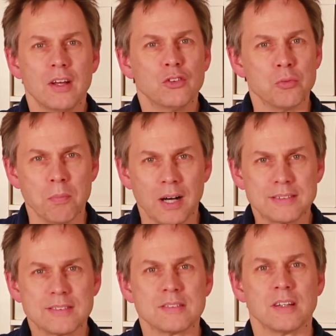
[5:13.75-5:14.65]
to
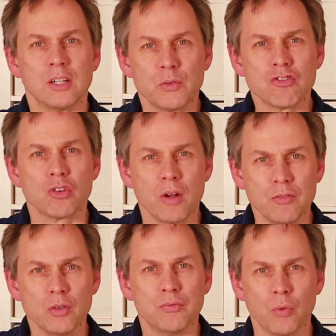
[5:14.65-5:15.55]
master the literature
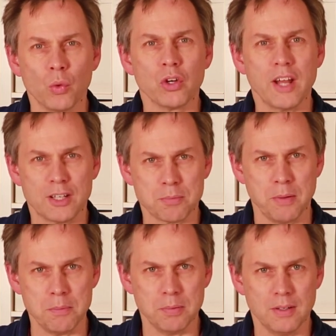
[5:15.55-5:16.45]
review for your next
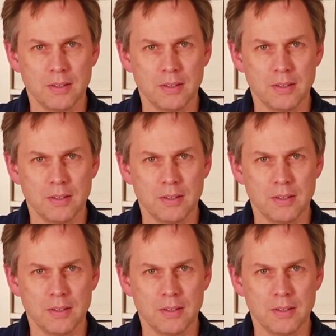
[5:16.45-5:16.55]
paper.